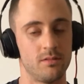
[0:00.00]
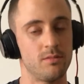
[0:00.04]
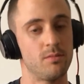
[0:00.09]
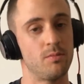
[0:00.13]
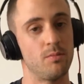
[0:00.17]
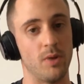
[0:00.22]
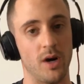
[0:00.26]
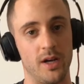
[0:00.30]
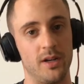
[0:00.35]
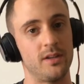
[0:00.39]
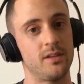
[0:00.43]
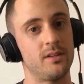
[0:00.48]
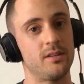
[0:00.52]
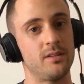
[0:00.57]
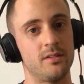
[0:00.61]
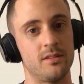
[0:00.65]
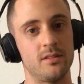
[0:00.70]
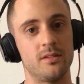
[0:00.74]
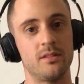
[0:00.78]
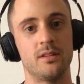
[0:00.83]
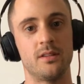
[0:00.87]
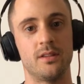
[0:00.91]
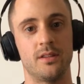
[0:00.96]
But
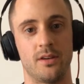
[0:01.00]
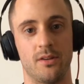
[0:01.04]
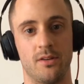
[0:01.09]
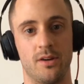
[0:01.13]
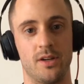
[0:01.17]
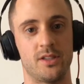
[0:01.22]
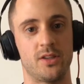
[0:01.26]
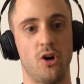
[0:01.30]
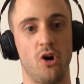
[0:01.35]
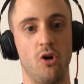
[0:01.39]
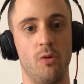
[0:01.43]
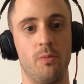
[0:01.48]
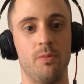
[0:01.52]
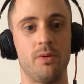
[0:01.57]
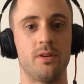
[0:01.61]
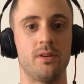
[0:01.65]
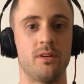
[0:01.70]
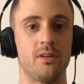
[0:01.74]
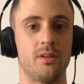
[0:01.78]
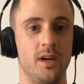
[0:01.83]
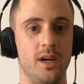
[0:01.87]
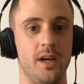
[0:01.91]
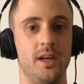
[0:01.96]
there is hope,
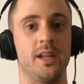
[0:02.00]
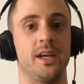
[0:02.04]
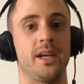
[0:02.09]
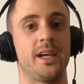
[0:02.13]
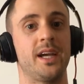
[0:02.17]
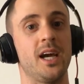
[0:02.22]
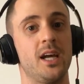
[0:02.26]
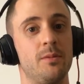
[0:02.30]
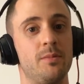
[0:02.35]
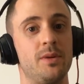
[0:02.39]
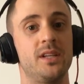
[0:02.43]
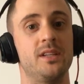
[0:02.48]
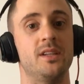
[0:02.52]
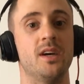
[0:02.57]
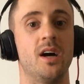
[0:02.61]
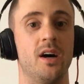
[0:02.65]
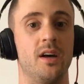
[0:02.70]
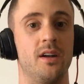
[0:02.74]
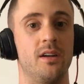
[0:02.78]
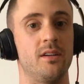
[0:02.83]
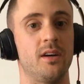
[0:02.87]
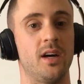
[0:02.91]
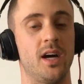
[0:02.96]
and it can be
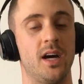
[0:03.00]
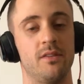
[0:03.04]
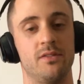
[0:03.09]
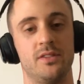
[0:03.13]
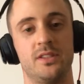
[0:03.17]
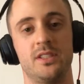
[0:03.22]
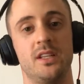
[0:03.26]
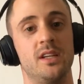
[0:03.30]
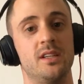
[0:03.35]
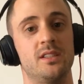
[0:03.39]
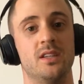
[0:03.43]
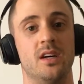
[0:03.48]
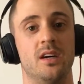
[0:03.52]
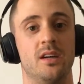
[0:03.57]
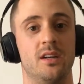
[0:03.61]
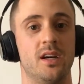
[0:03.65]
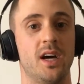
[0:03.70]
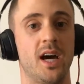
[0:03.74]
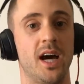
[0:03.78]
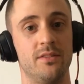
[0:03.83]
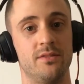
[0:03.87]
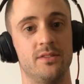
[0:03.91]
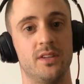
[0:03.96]
done. I've seen it done.
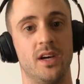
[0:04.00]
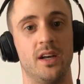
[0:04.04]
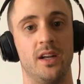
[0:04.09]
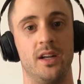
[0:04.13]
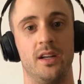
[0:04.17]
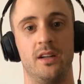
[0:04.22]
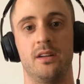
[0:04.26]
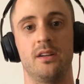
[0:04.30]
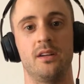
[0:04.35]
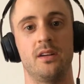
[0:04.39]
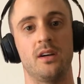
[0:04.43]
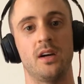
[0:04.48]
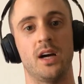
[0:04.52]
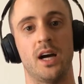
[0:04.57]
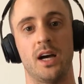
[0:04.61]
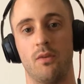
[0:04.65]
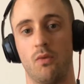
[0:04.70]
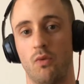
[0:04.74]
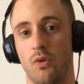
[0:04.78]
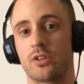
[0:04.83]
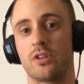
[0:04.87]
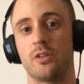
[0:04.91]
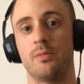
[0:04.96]
I've done it. I've
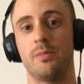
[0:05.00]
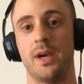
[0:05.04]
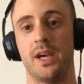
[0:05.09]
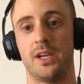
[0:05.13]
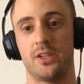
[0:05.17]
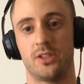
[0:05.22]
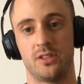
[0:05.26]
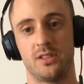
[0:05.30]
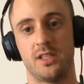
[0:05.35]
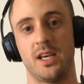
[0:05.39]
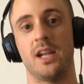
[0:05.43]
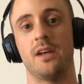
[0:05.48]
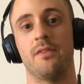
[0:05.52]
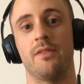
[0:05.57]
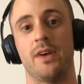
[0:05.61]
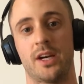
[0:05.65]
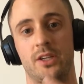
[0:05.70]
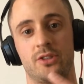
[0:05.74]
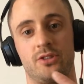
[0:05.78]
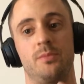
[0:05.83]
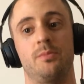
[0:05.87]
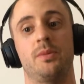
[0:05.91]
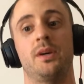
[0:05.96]
worked with patients that have
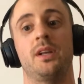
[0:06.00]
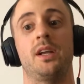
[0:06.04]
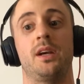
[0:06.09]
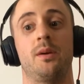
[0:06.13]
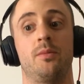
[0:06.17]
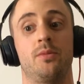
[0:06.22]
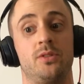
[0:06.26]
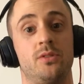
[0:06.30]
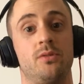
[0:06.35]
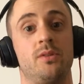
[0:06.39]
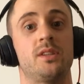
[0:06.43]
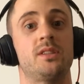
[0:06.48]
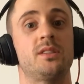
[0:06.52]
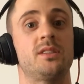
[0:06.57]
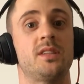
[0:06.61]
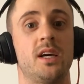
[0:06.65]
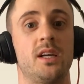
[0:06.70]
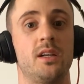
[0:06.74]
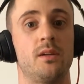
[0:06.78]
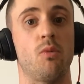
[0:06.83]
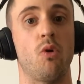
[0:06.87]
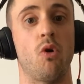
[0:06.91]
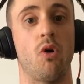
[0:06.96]
actually been able to
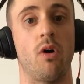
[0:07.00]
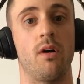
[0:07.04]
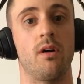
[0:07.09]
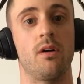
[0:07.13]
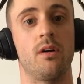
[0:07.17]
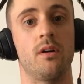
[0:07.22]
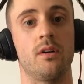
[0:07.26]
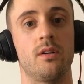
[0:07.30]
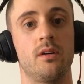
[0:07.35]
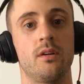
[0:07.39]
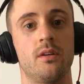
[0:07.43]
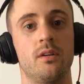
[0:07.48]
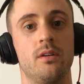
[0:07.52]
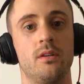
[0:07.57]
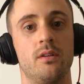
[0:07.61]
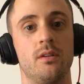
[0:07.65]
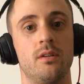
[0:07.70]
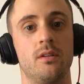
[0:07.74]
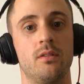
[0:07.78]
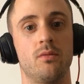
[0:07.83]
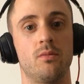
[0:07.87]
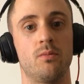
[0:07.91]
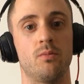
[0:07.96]
extend more,
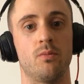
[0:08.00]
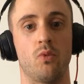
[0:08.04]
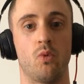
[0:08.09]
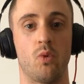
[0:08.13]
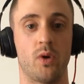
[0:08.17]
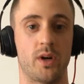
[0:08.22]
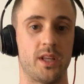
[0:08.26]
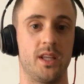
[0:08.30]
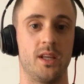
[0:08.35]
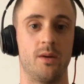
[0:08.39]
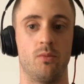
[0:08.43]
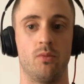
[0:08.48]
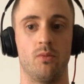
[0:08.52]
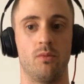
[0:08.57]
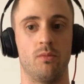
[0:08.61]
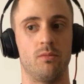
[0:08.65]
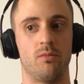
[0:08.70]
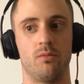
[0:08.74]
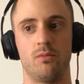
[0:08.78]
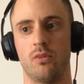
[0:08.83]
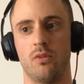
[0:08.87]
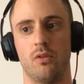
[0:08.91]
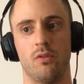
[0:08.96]
working them
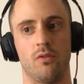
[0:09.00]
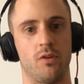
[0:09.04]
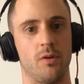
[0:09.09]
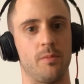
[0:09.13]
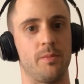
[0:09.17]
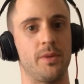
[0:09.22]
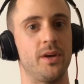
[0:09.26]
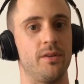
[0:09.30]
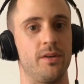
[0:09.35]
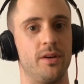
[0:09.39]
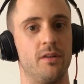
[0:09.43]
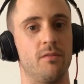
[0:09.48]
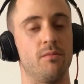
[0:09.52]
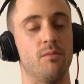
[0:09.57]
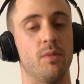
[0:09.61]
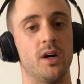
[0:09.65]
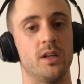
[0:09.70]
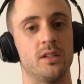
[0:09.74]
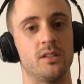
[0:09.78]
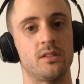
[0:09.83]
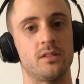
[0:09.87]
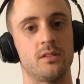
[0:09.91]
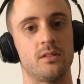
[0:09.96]
over a period of
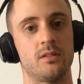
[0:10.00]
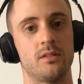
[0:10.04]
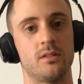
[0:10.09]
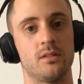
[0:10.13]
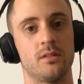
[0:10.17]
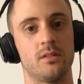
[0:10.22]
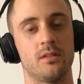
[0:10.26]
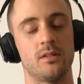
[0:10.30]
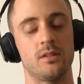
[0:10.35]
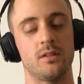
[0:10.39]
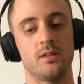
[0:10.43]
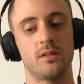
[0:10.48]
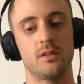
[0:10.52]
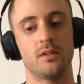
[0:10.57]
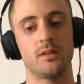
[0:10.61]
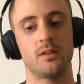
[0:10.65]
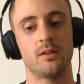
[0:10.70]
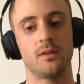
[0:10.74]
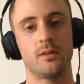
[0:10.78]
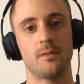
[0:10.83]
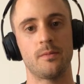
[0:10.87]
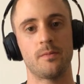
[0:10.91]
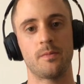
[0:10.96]
months.
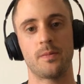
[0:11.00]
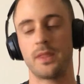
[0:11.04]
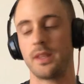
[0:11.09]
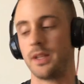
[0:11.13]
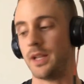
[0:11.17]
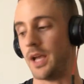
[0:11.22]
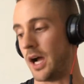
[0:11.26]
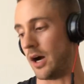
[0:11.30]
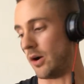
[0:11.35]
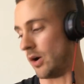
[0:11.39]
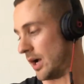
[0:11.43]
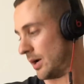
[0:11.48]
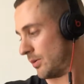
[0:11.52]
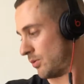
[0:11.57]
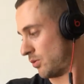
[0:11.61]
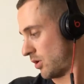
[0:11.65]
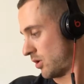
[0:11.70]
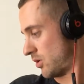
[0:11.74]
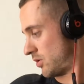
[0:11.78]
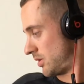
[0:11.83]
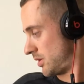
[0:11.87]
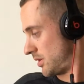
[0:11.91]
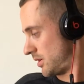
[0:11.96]
Now,
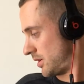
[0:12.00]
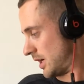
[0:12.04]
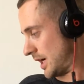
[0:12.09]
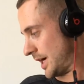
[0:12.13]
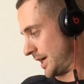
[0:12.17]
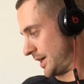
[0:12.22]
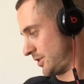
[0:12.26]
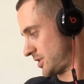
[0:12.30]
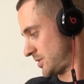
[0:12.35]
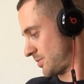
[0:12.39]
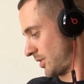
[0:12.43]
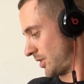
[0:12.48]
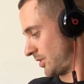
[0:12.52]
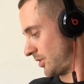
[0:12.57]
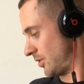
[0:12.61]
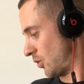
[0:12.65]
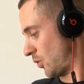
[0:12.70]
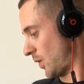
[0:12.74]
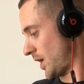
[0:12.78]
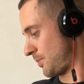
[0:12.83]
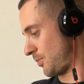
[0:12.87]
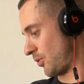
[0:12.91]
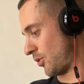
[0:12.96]
I used my little
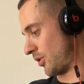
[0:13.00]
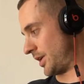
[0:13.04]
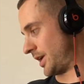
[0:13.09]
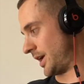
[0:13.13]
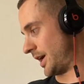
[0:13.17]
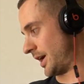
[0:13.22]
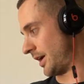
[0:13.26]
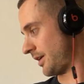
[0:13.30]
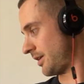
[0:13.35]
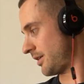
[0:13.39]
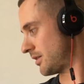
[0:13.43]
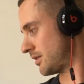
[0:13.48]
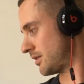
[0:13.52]
whiteboard here.